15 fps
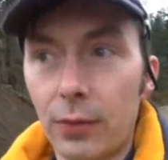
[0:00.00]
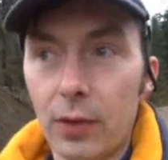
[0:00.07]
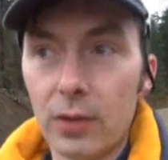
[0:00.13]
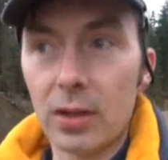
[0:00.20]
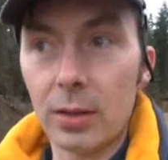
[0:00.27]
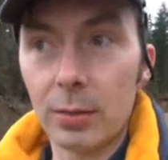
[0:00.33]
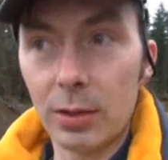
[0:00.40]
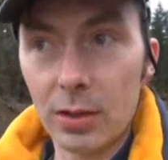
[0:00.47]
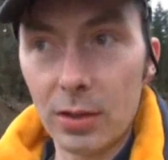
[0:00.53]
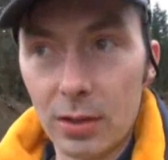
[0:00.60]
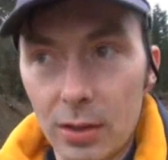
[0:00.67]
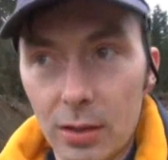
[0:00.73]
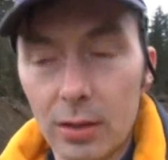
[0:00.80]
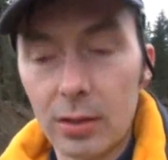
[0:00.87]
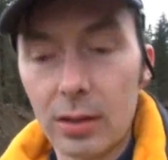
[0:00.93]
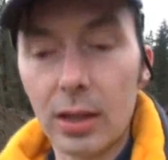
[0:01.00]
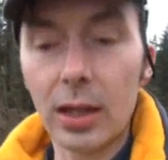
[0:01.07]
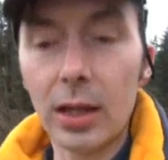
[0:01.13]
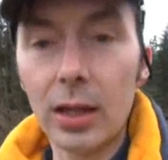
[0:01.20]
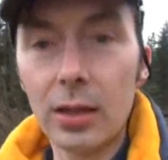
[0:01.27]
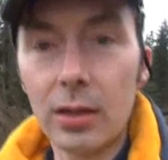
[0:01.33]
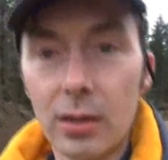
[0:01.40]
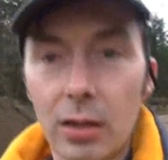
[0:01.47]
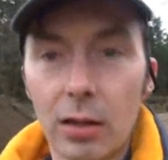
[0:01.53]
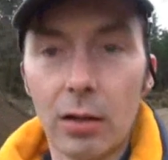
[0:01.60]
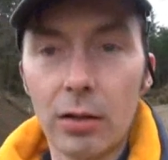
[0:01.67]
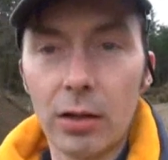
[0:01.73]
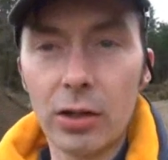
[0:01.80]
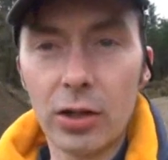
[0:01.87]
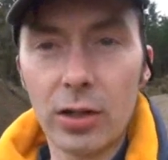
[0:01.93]
as far as I'm concerned, he
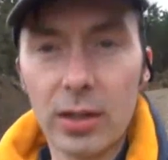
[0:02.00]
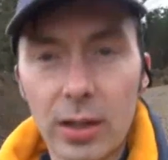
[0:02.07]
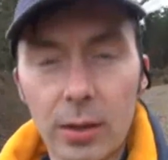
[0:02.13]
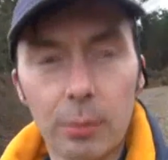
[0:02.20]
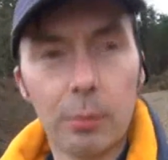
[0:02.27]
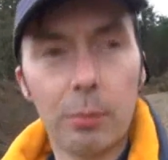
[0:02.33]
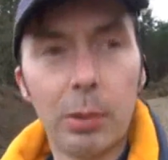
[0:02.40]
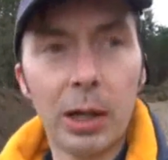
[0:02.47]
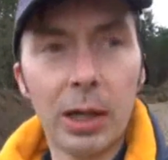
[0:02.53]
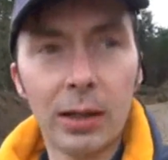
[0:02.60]
tarnishes it